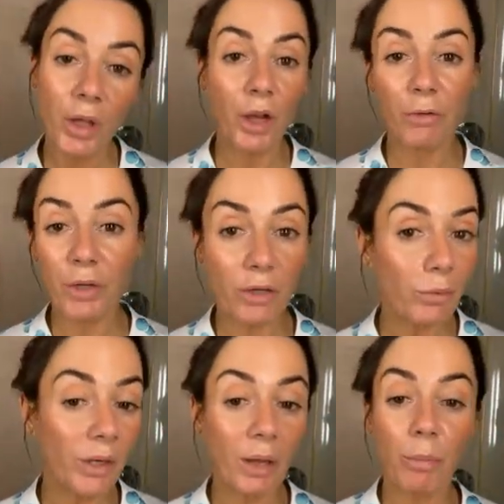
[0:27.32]
I really don't
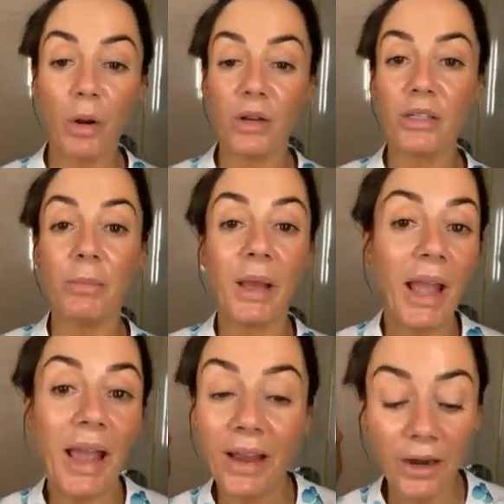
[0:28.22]
want to get product in my
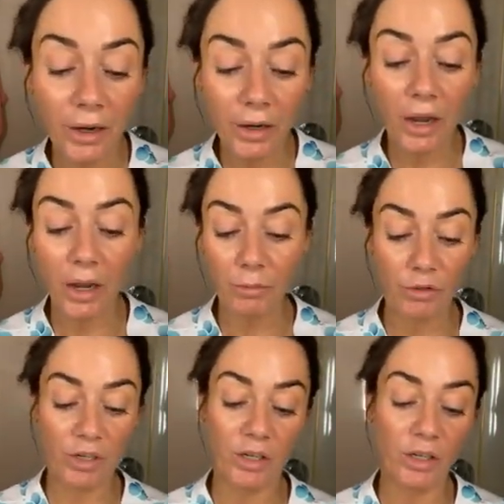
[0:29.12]
hair. I'm
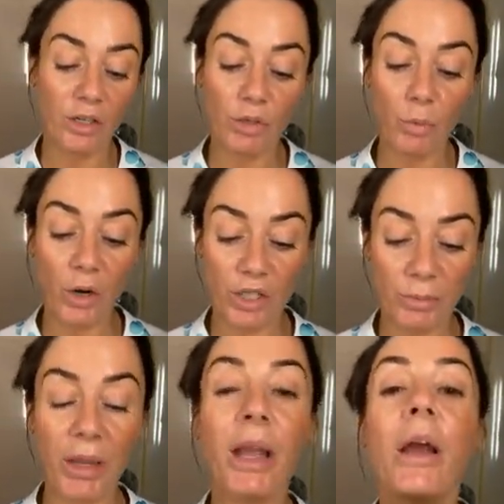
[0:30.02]
trying to wash
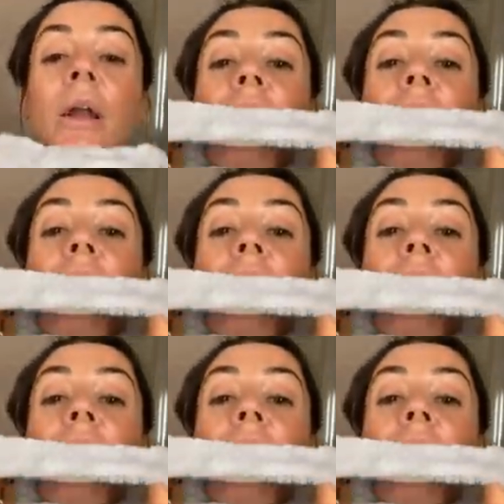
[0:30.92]
my hair